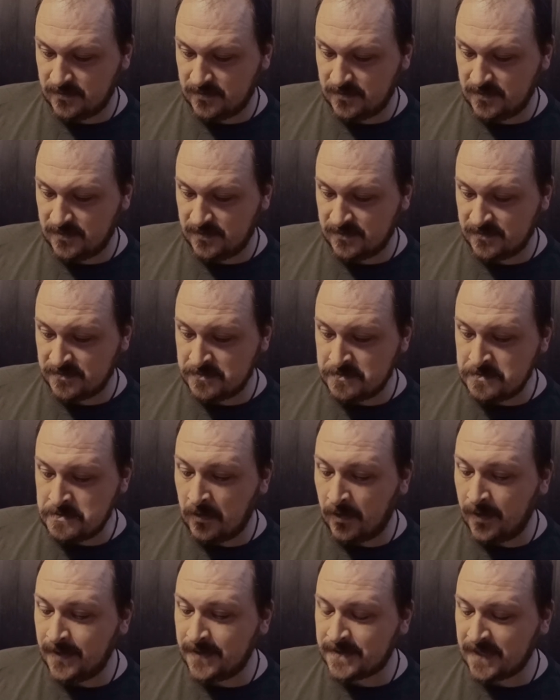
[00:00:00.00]

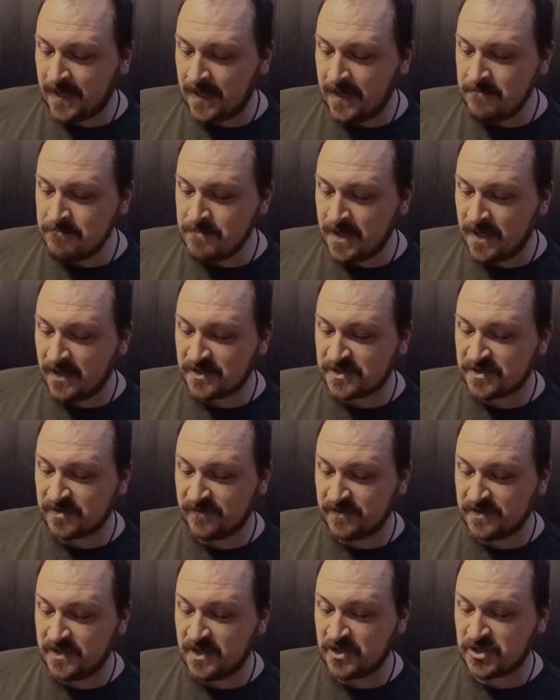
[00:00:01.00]
19 minutes of
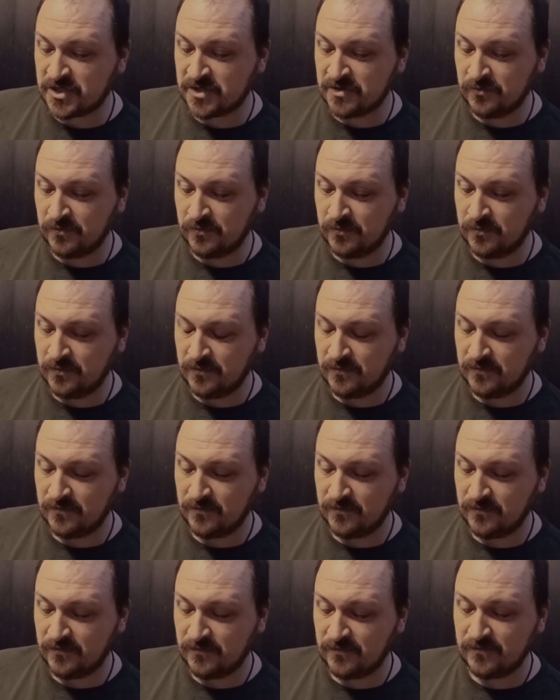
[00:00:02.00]
additional
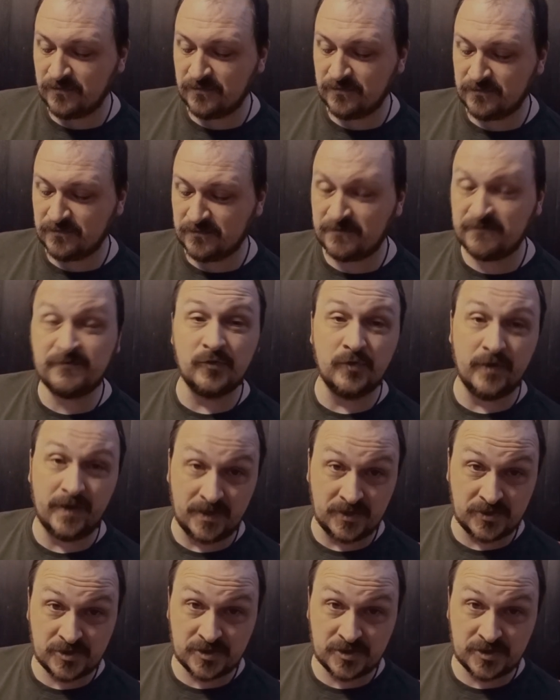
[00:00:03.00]
footage.